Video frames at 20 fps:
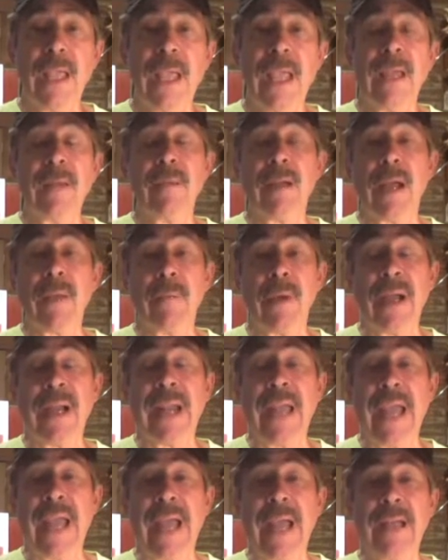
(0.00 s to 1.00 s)
And I
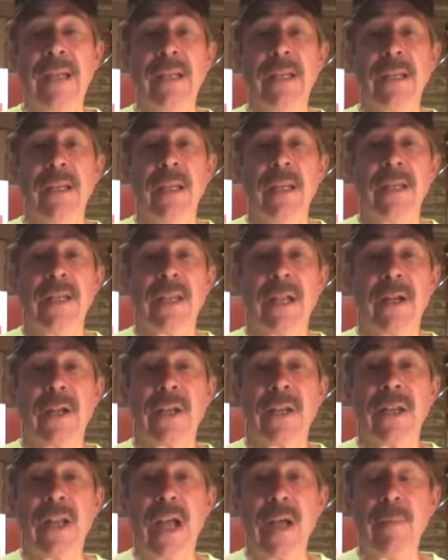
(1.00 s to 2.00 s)
might add, not
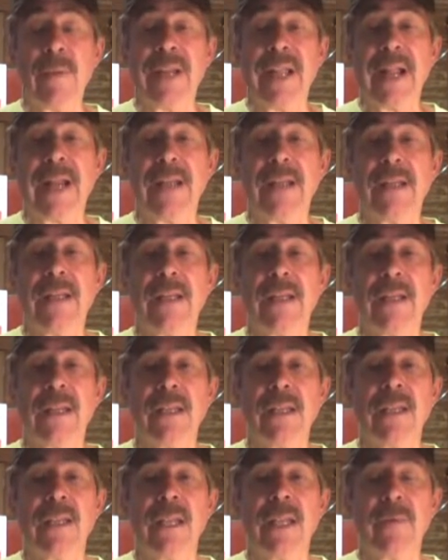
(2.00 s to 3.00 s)
only nominated,
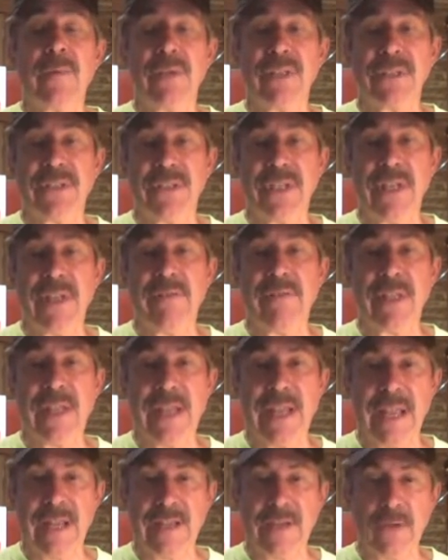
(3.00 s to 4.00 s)
he received
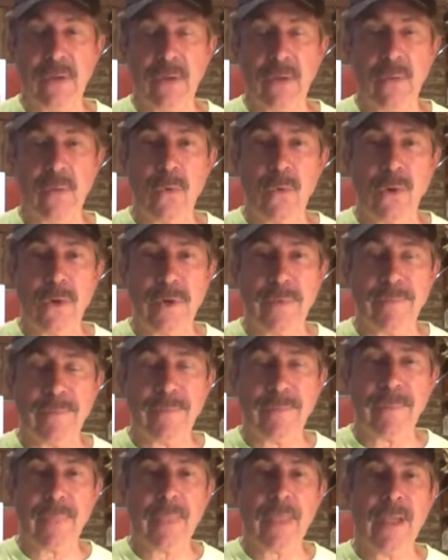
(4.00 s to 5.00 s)
that annual award.
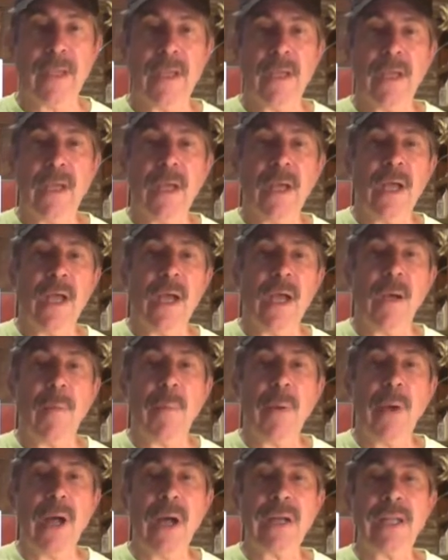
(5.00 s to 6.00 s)

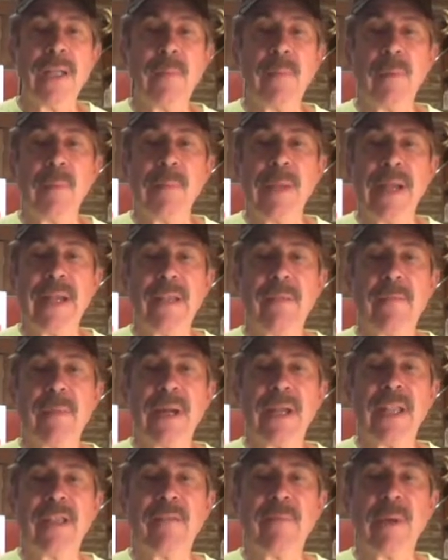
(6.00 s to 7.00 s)
Upon implementing
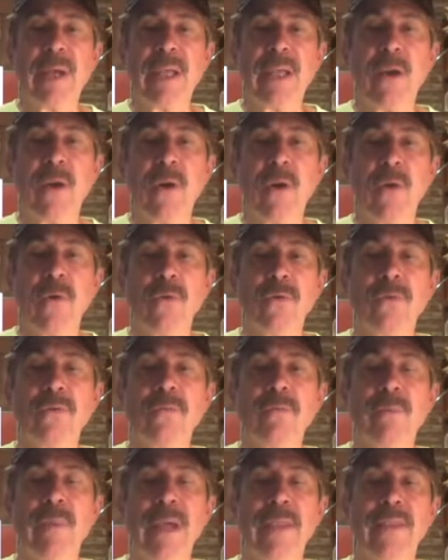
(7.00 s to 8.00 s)
many of my
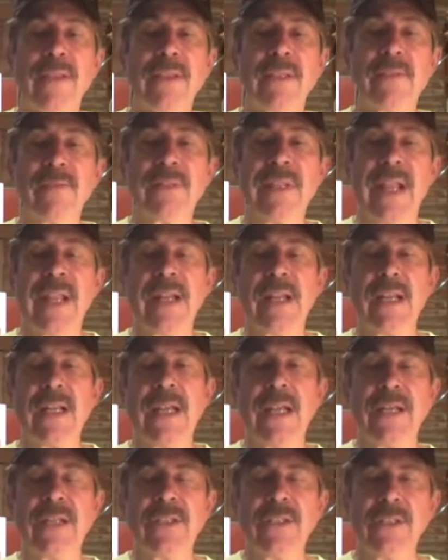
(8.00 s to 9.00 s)
own methods of data
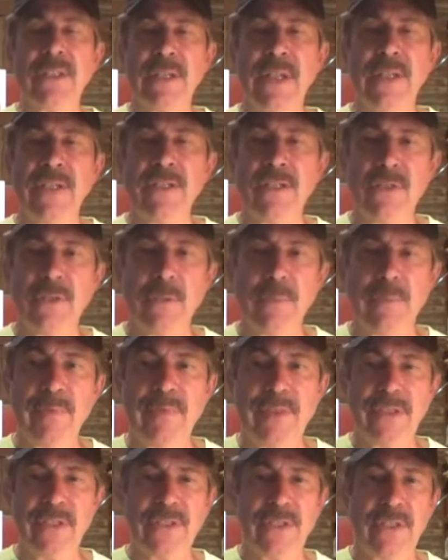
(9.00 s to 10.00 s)
collection and
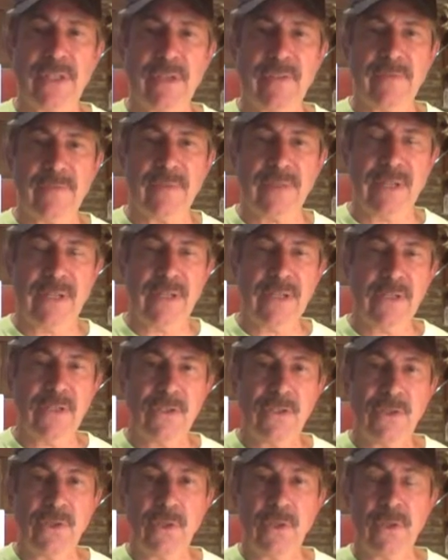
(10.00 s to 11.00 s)
supervision of
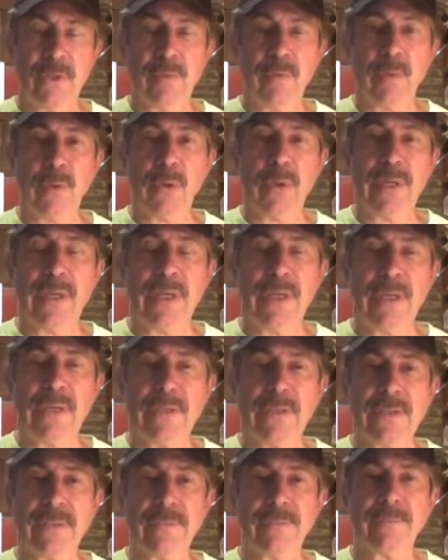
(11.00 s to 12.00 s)
student
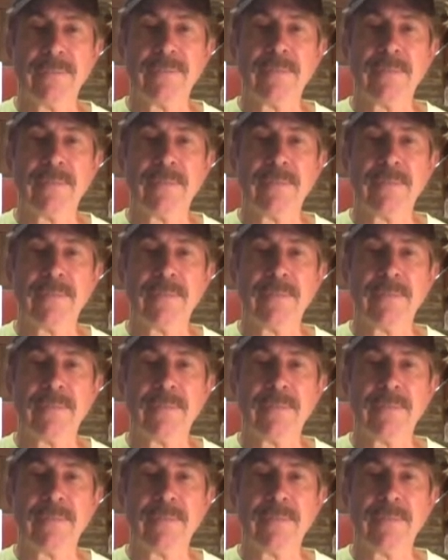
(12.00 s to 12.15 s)
employees,